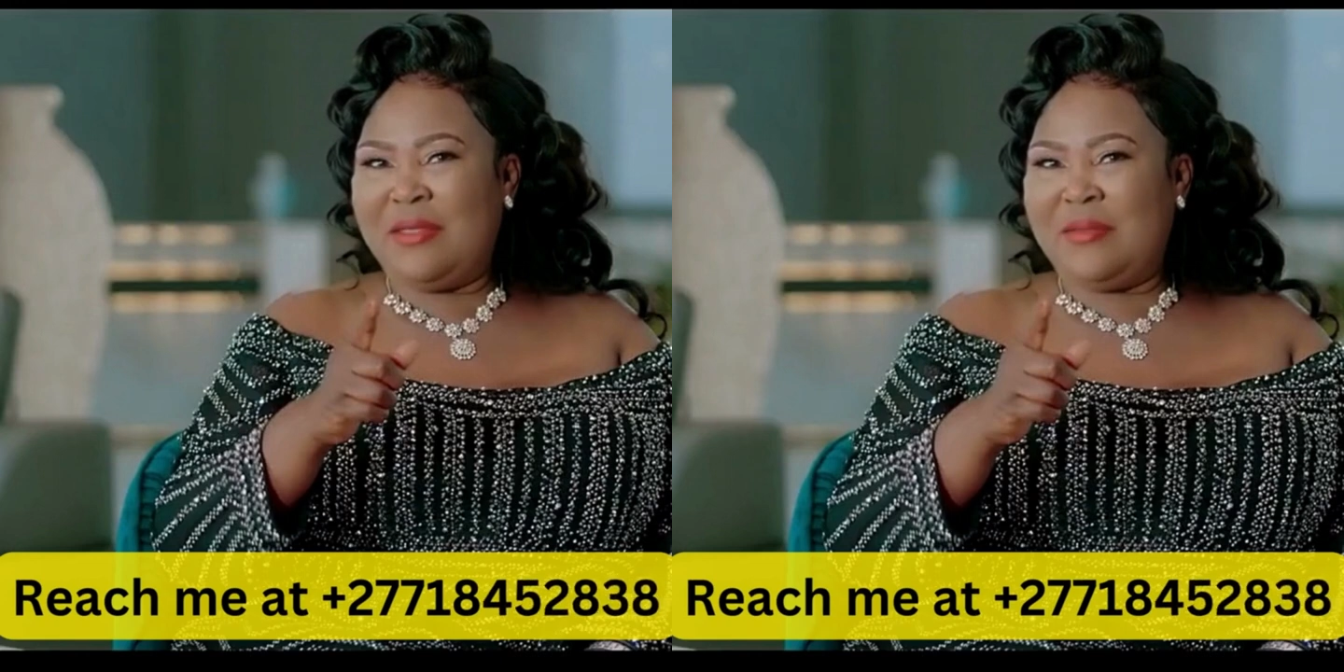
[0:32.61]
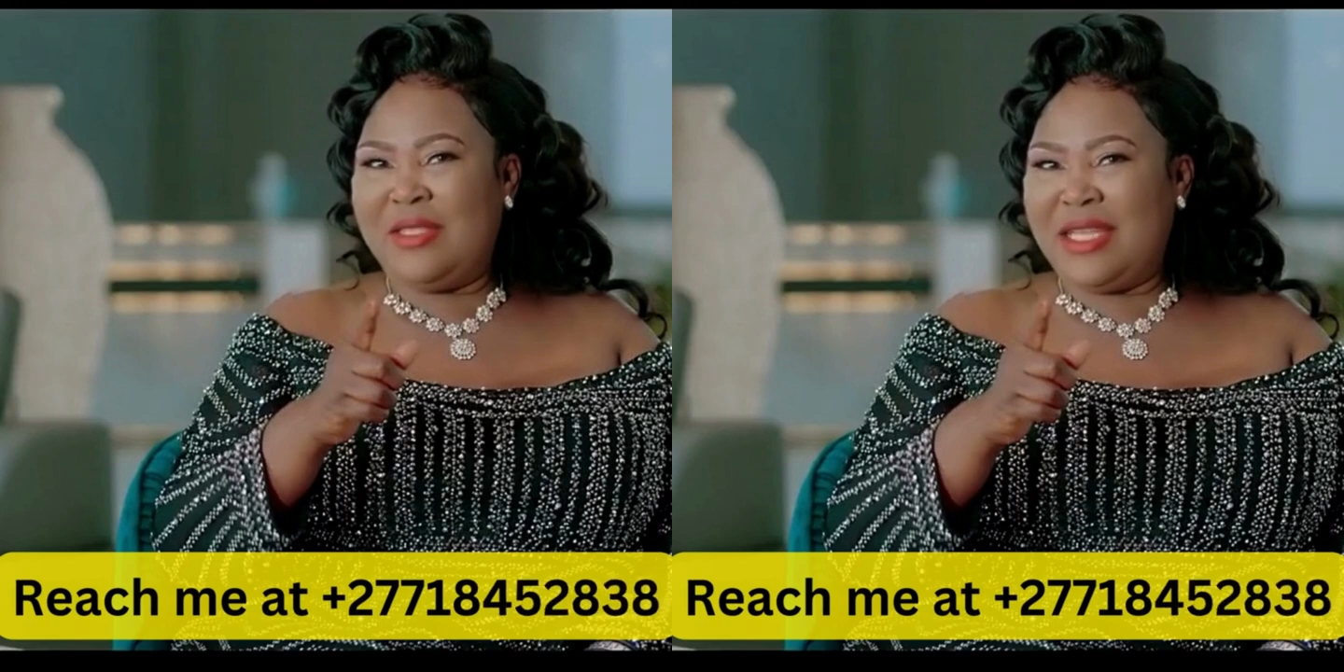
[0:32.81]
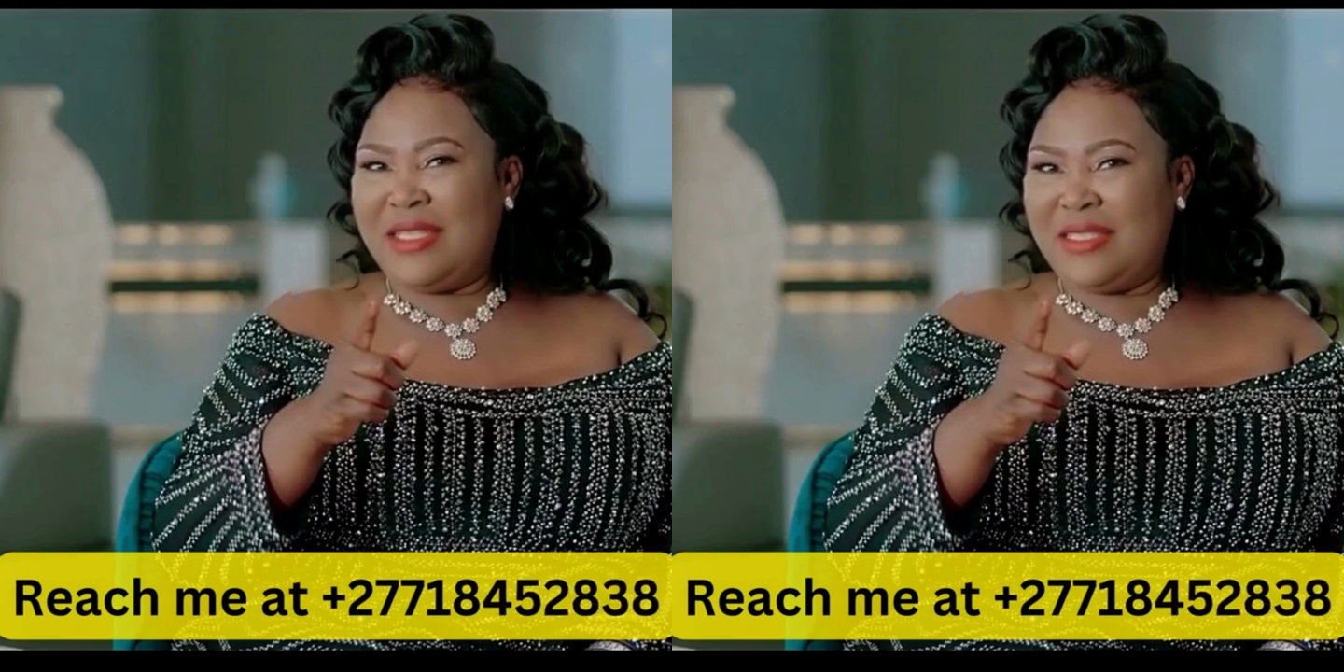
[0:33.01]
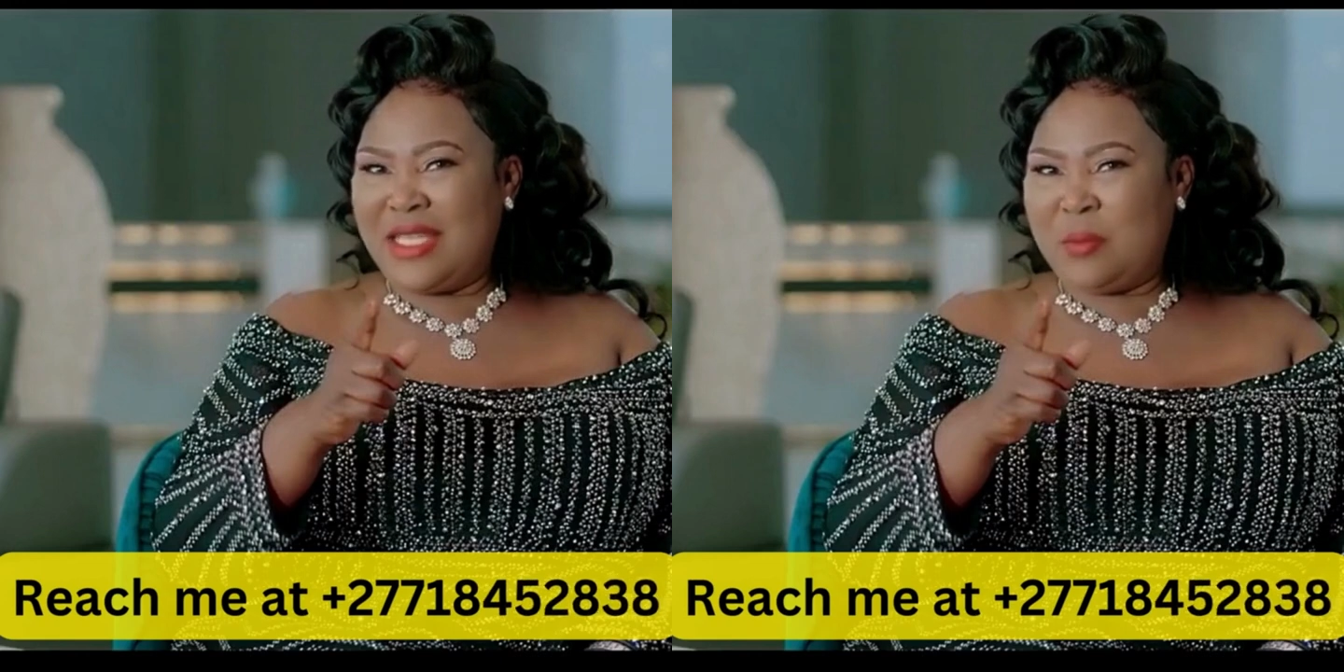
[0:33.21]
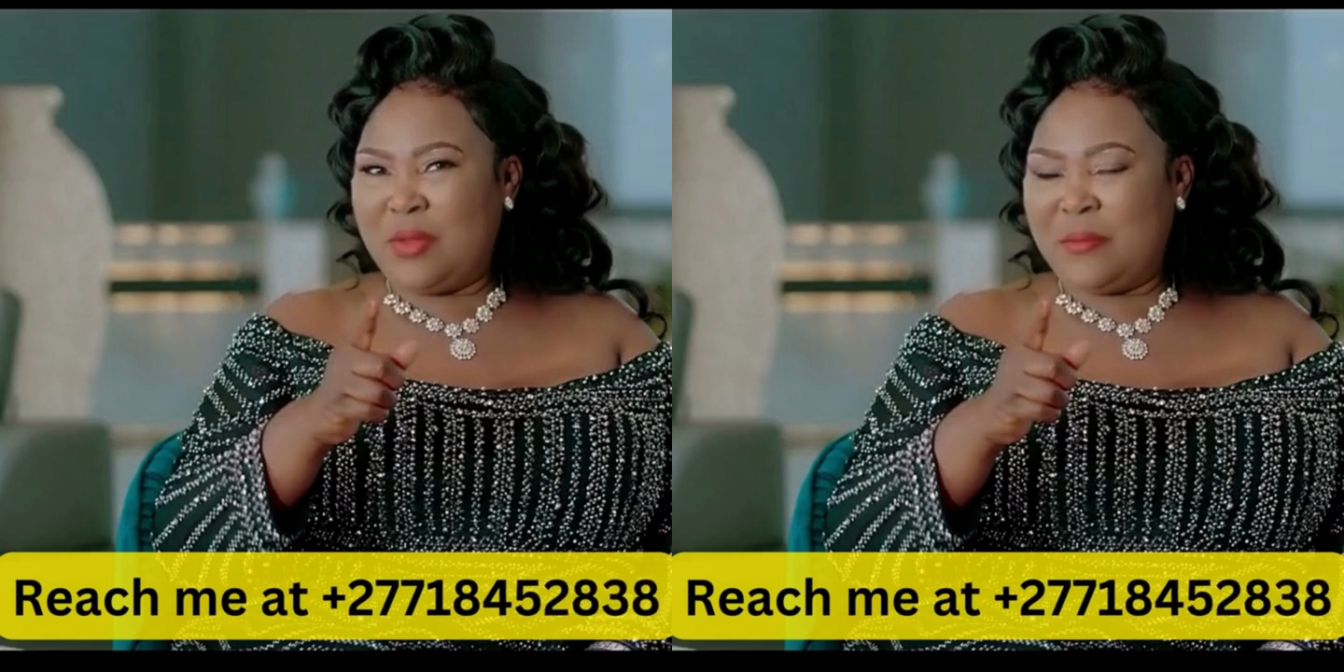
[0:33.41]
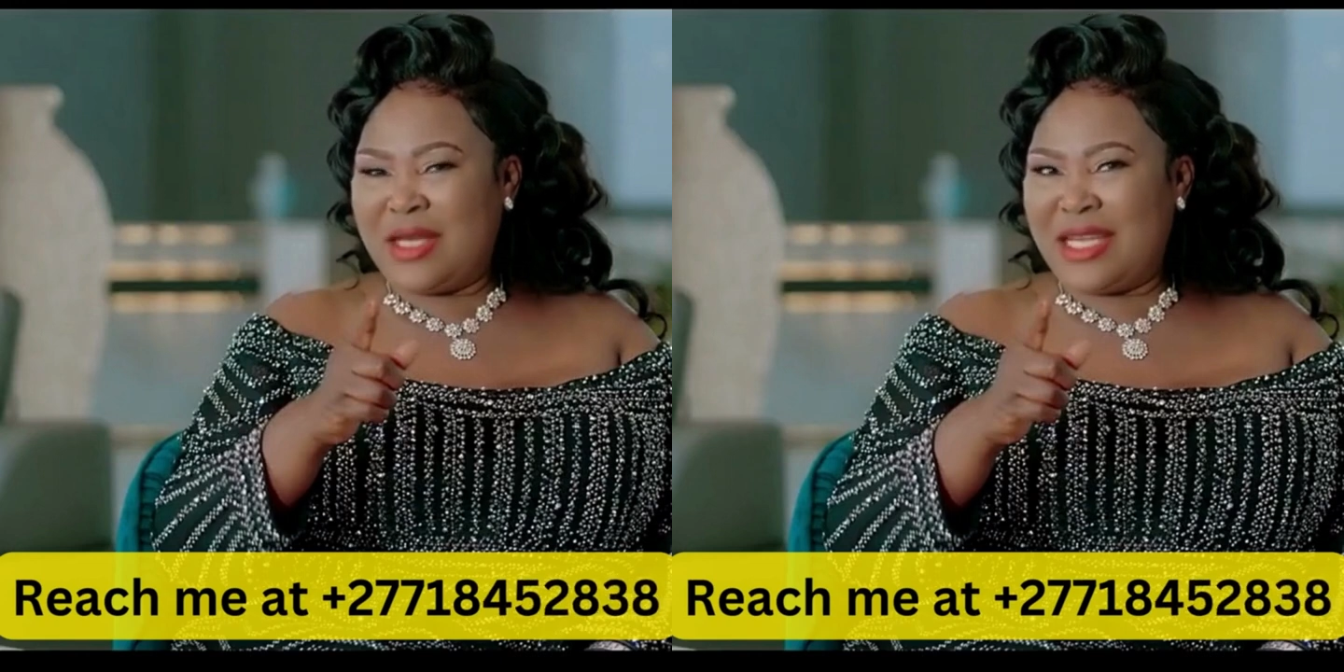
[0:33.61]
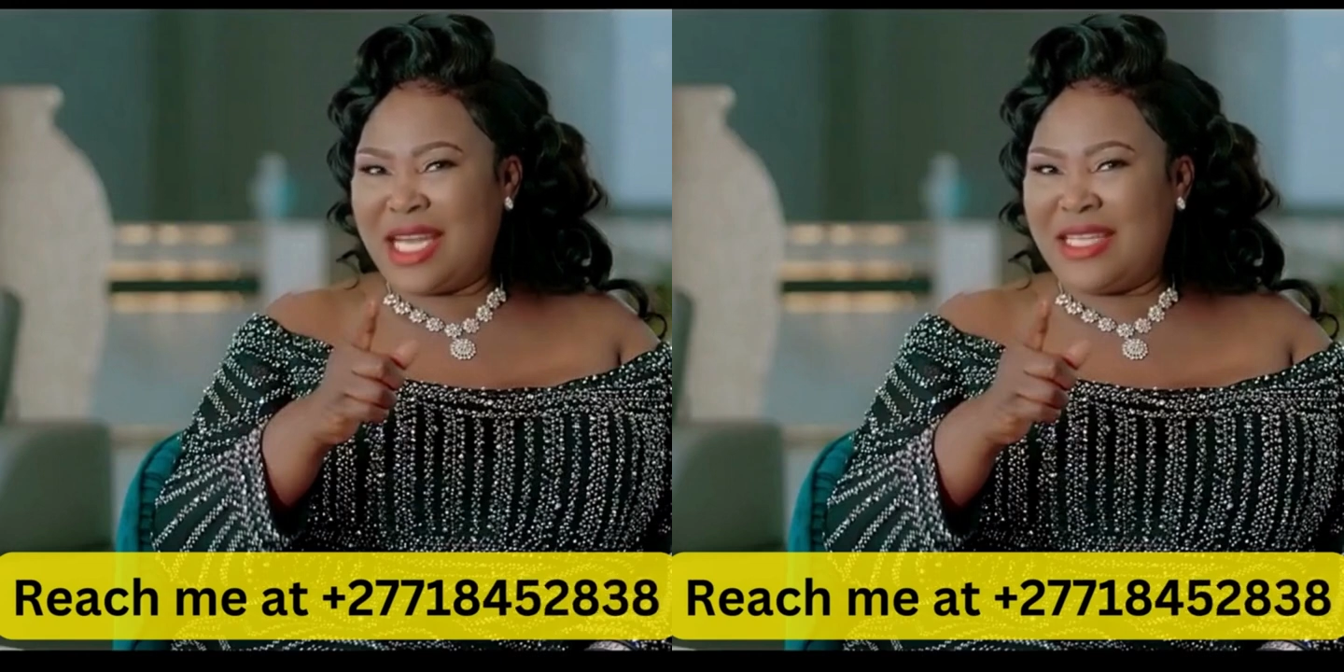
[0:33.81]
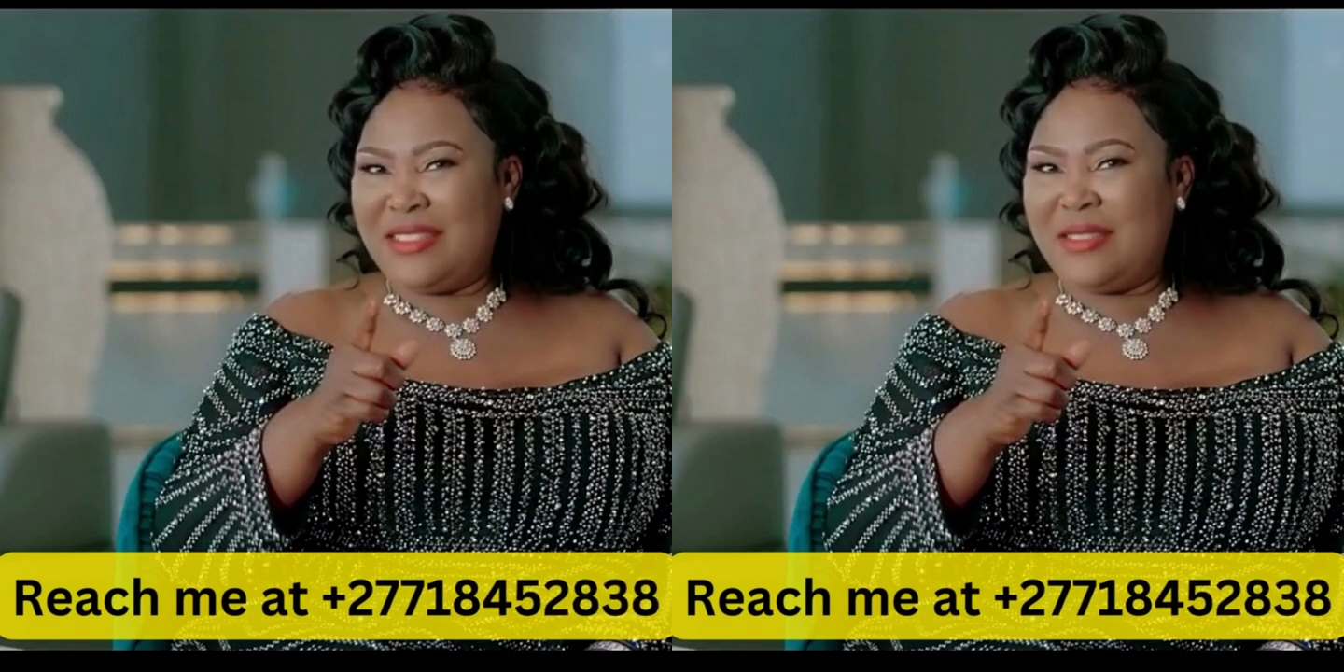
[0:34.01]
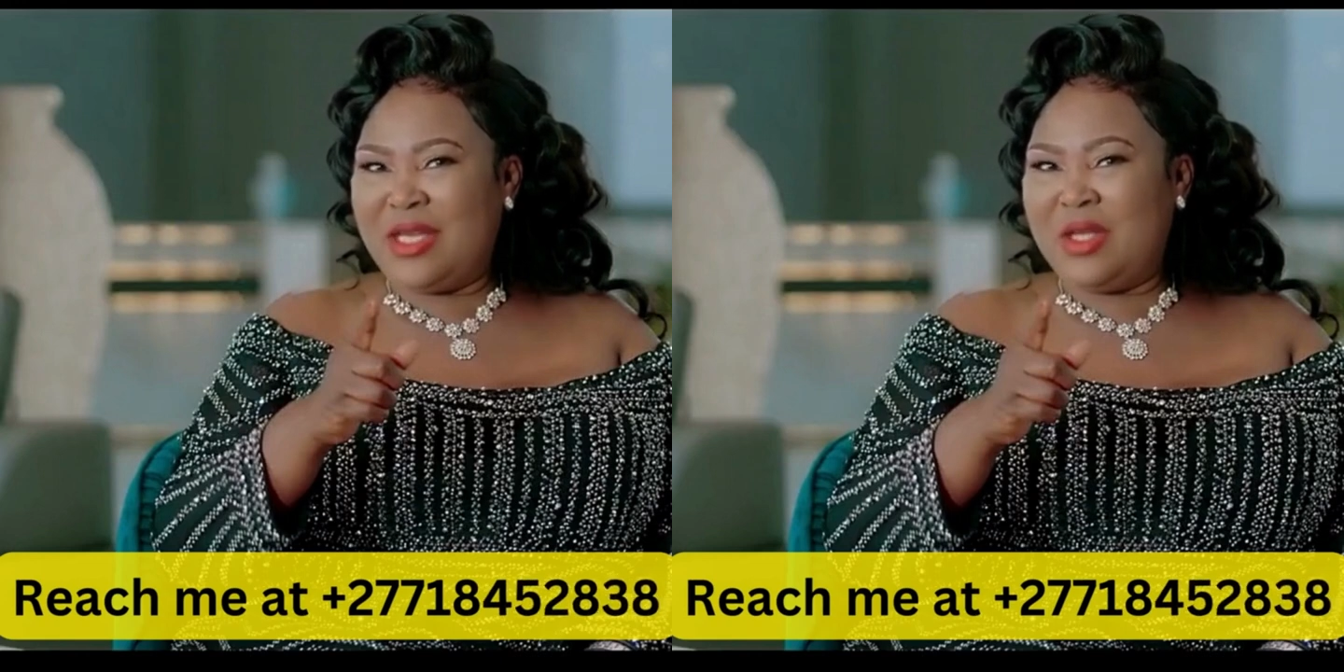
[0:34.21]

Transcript: and fidelity with my clients,